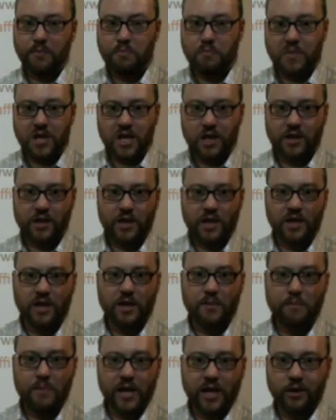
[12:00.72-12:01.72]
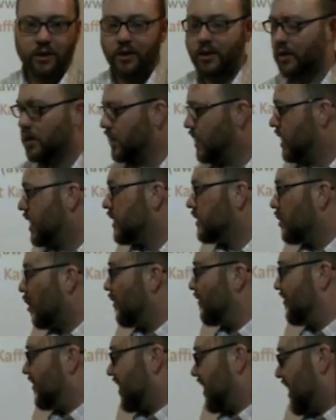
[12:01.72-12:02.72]
to meet in the middle.
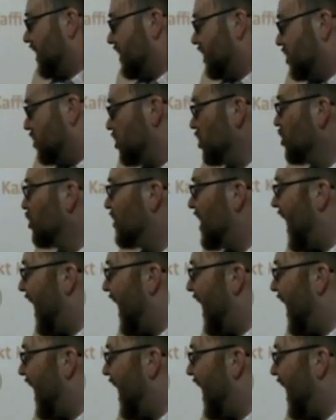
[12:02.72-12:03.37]
Don't forget to do